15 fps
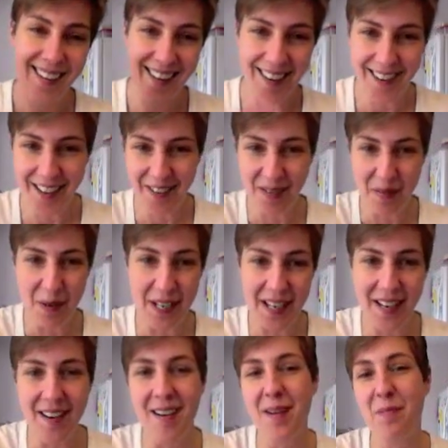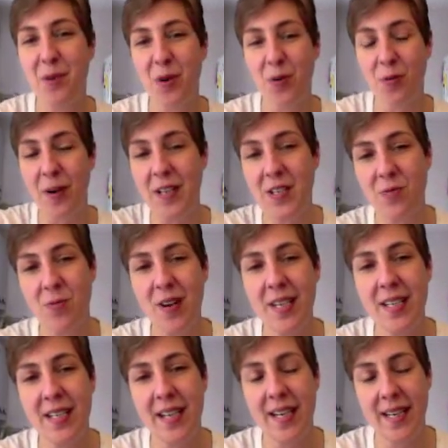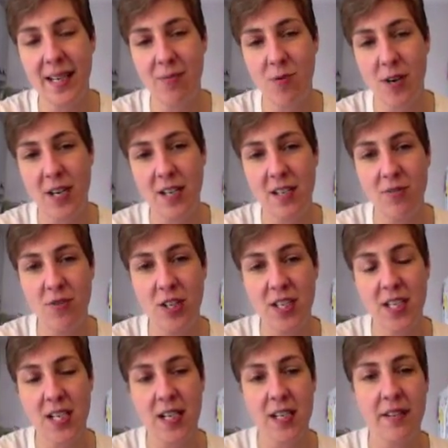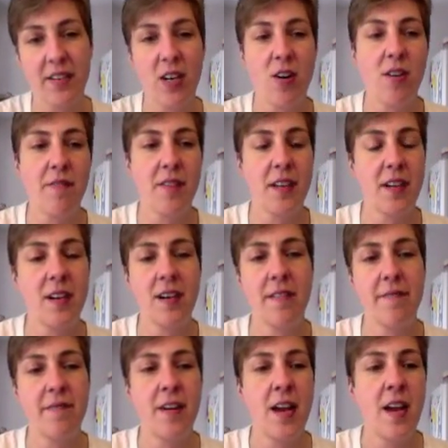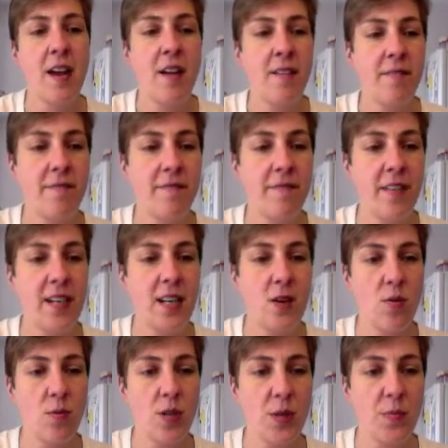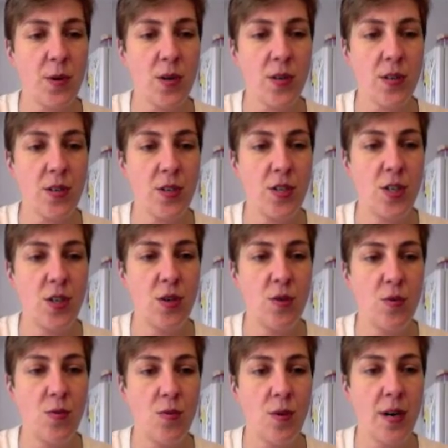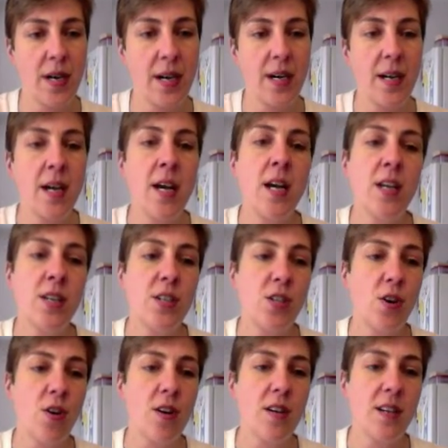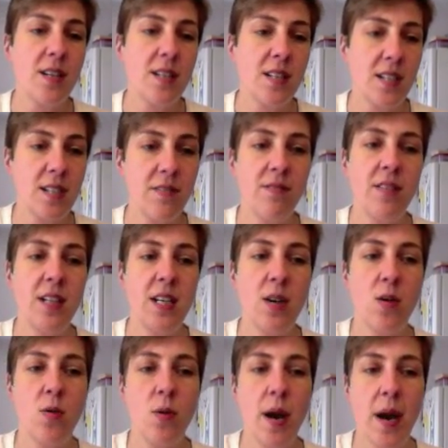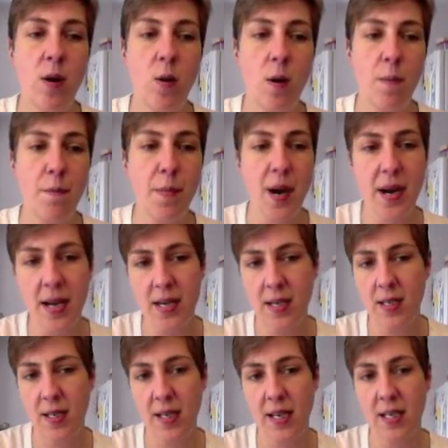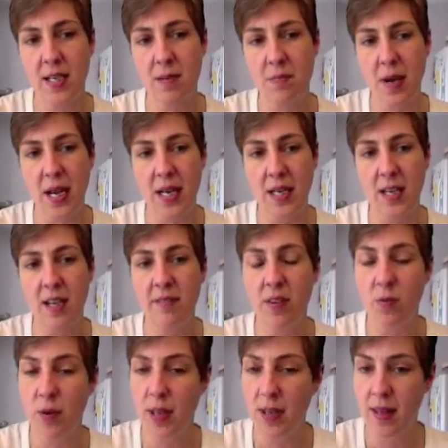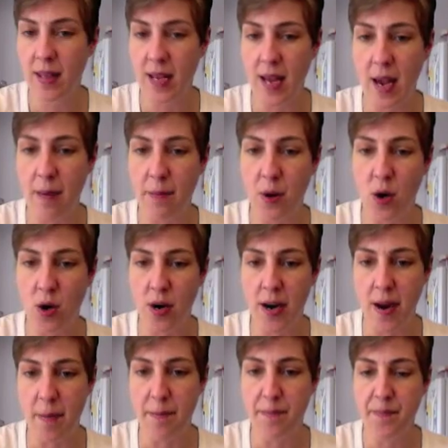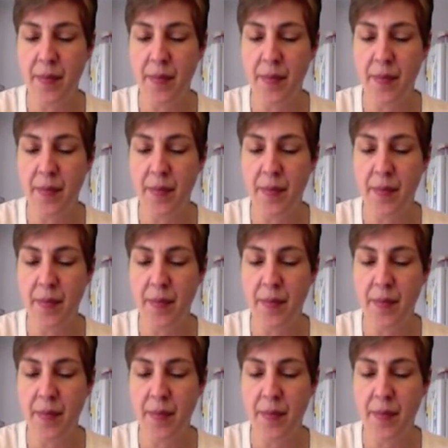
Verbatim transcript: Hi everybody, I'm Girl Writes What, and I wanted to do just kind of an off-the-cuff video response to uh, Stardusk's video, Our Bias Against Men Even Within the MRM.